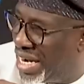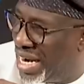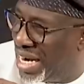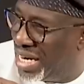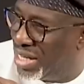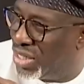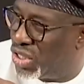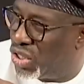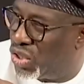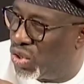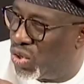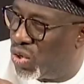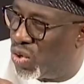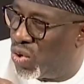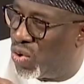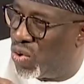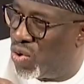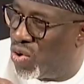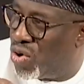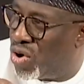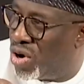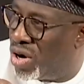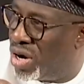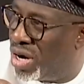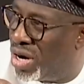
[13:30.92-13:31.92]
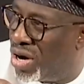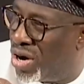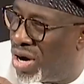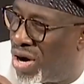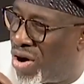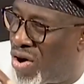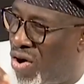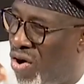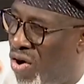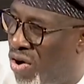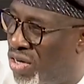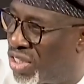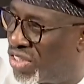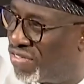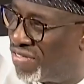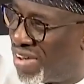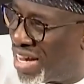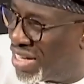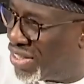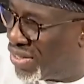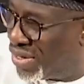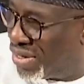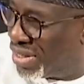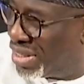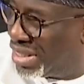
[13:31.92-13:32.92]
is no us
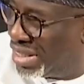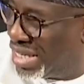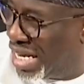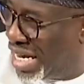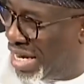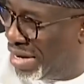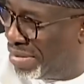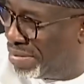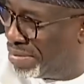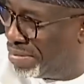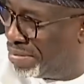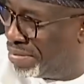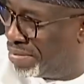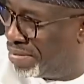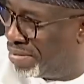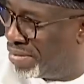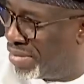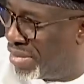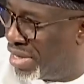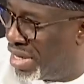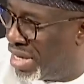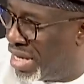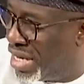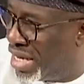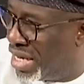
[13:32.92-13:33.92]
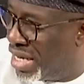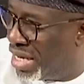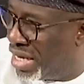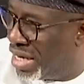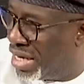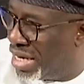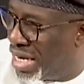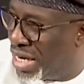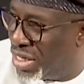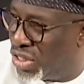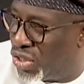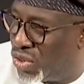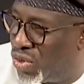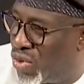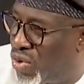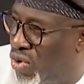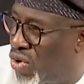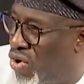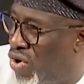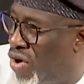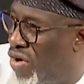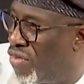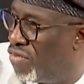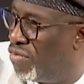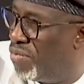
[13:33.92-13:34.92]
versus them. There is no
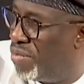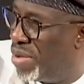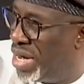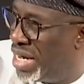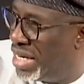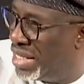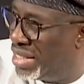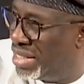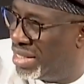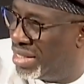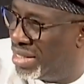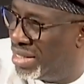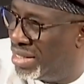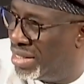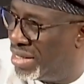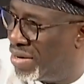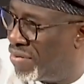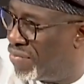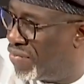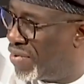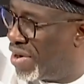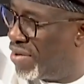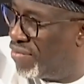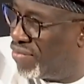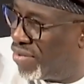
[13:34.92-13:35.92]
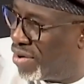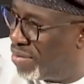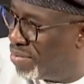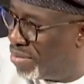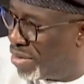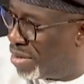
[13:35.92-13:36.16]
government different from the